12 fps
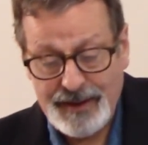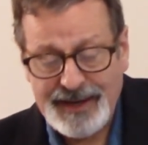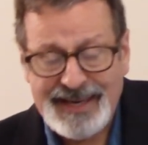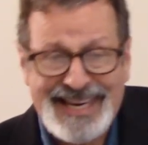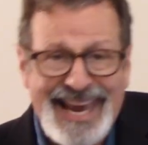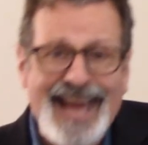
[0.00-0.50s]

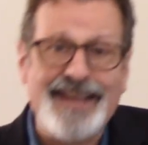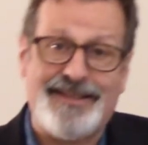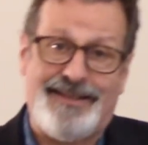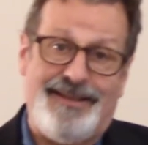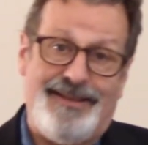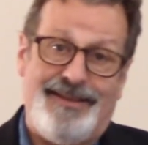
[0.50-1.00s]

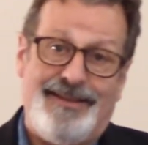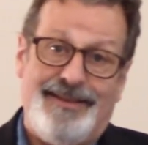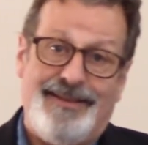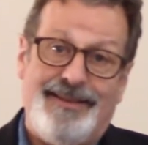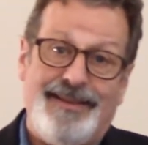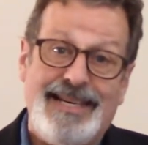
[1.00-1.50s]
yet
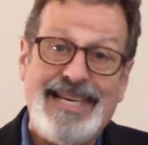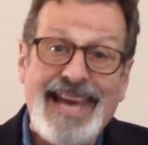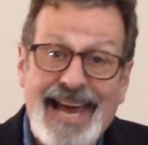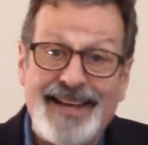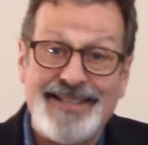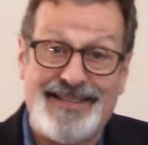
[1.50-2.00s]

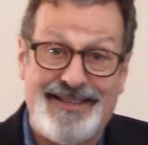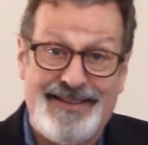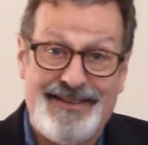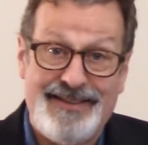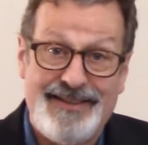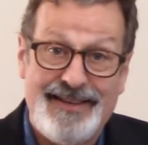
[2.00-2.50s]
yet
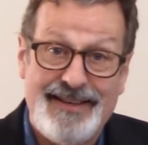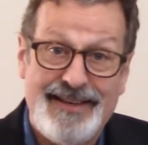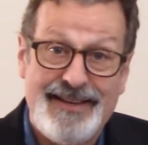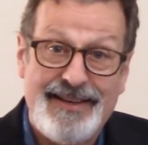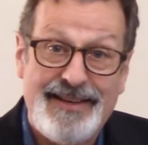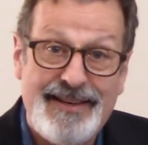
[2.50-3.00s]

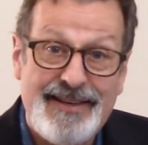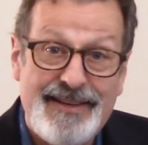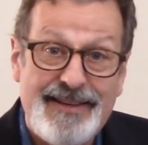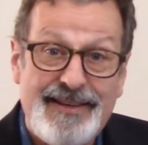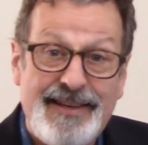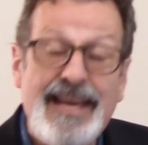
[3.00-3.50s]

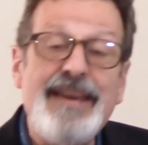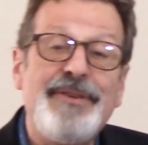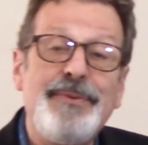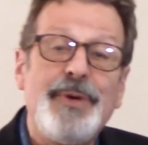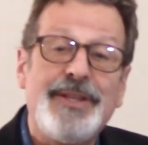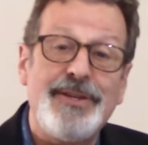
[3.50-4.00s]

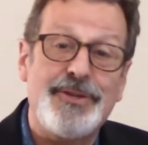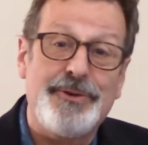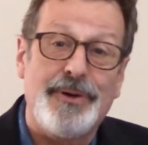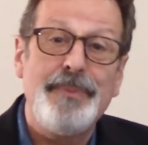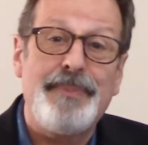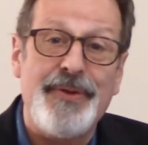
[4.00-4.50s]
even with this
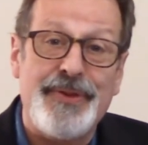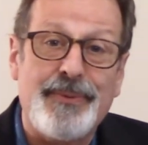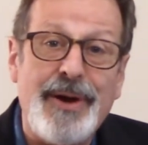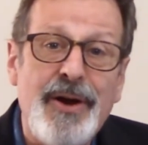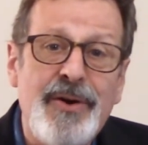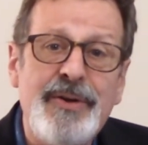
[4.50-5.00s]
group on the
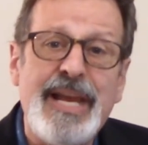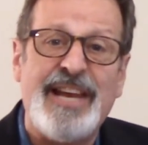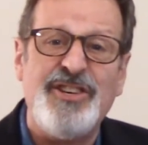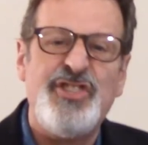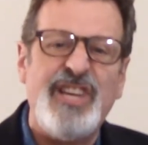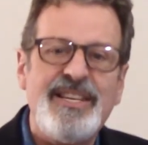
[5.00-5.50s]
road
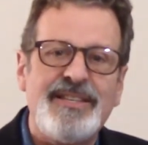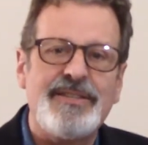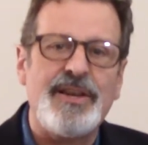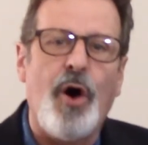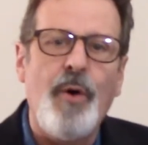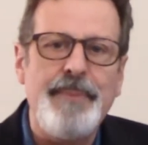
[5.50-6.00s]
and jesus
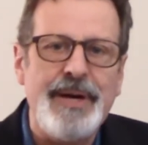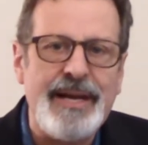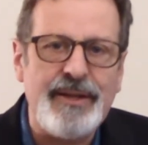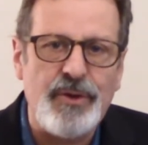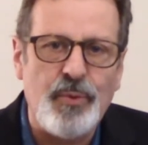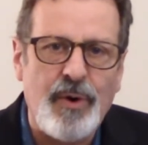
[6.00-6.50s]

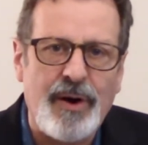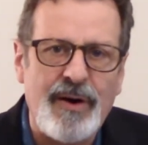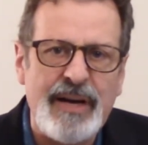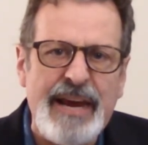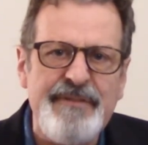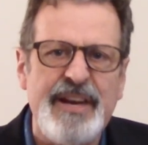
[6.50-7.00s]
opening the
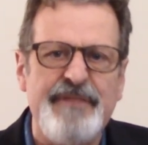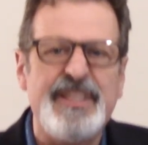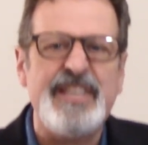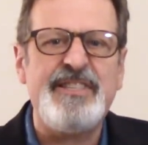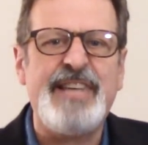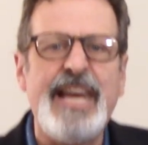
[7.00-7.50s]
word even if
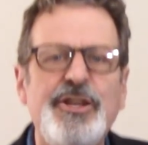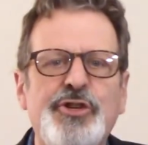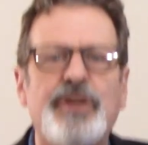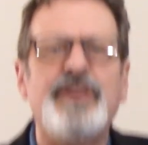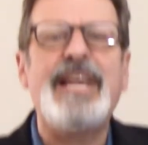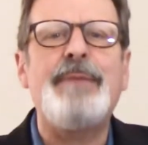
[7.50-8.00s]
the
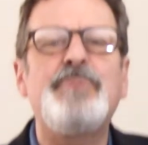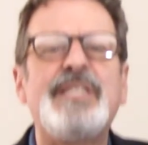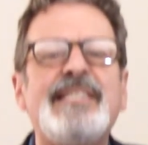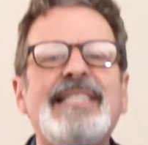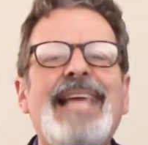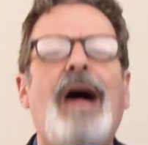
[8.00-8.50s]
teacher
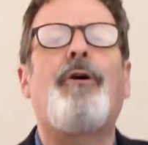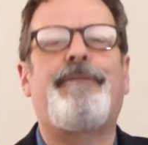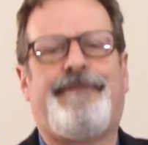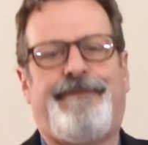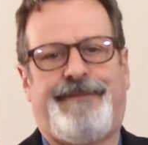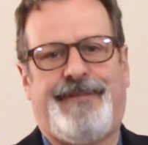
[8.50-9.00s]

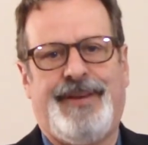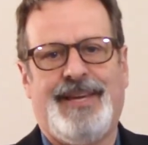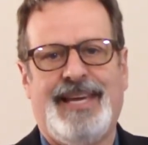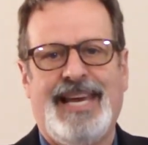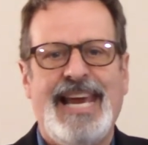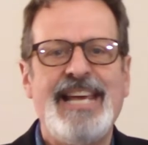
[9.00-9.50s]
himself
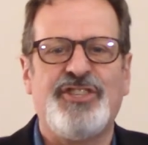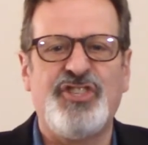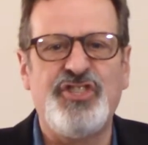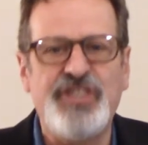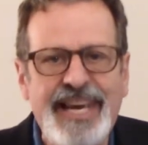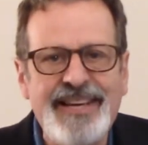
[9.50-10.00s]
is
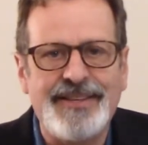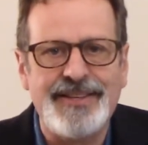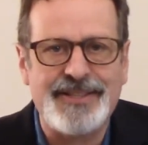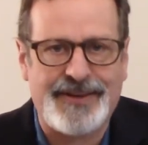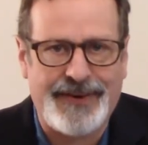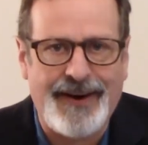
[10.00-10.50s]

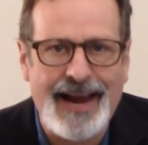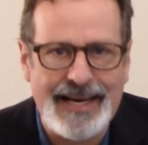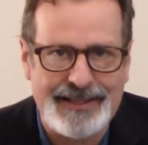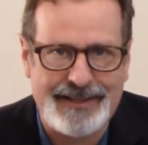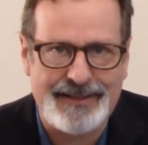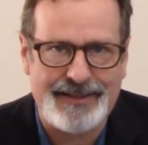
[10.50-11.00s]
jesus
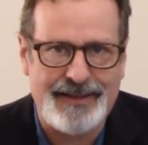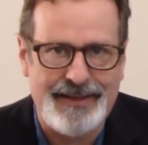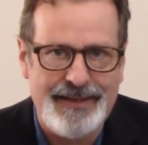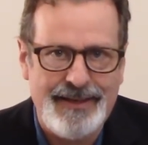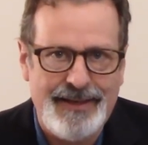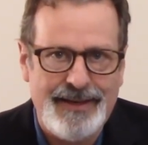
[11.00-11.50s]
christ
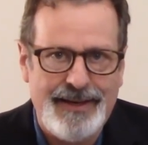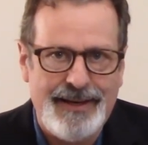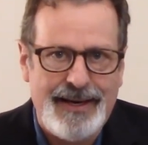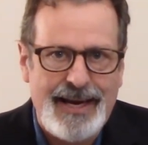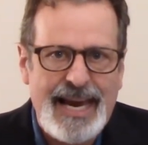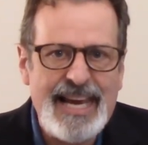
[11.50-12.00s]

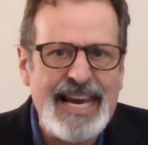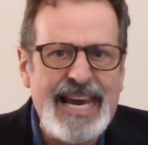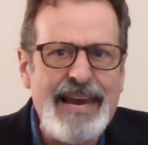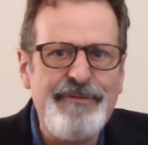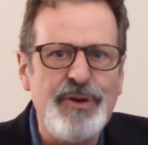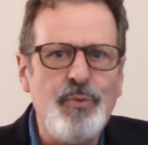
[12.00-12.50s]
and
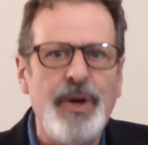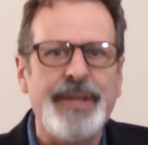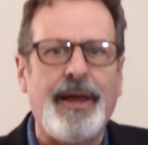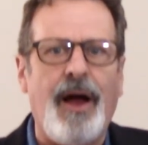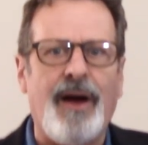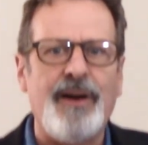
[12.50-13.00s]
even with
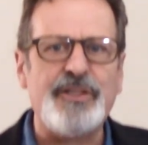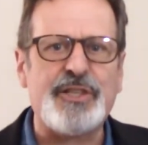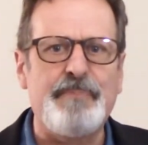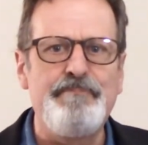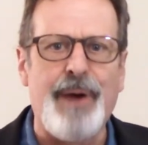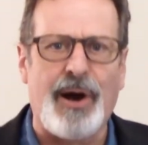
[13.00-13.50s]
hearts
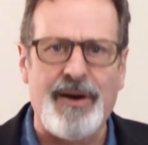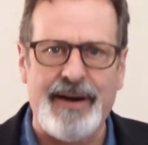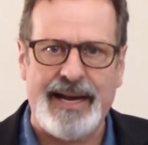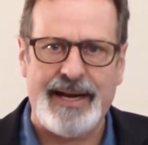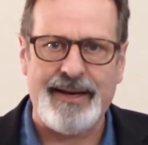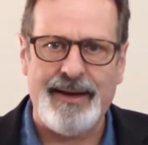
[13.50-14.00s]

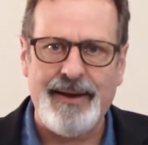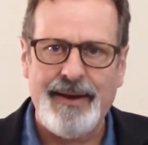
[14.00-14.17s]
burning